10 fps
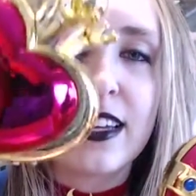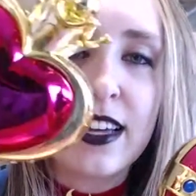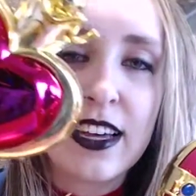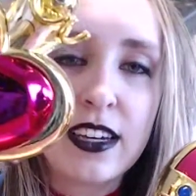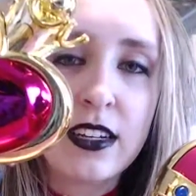
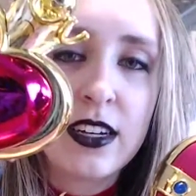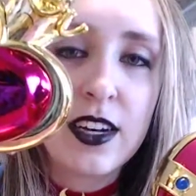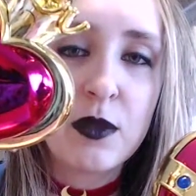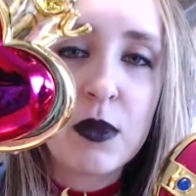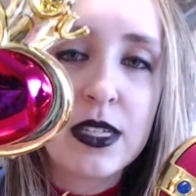I couldn't
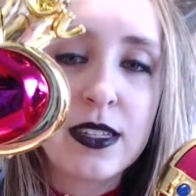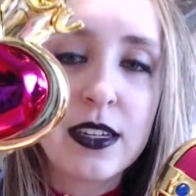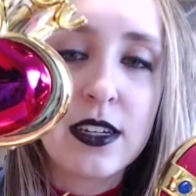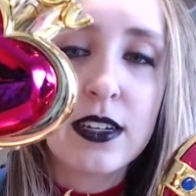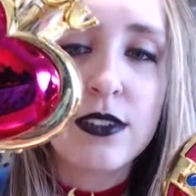help
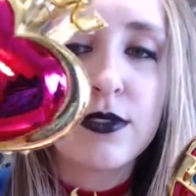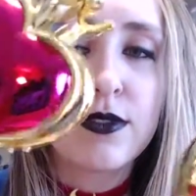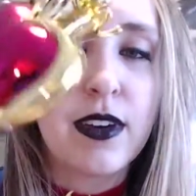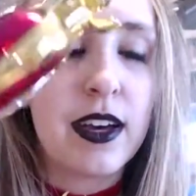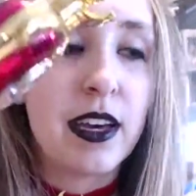myself.
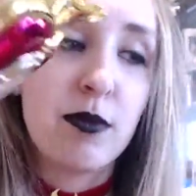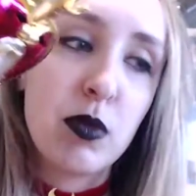I have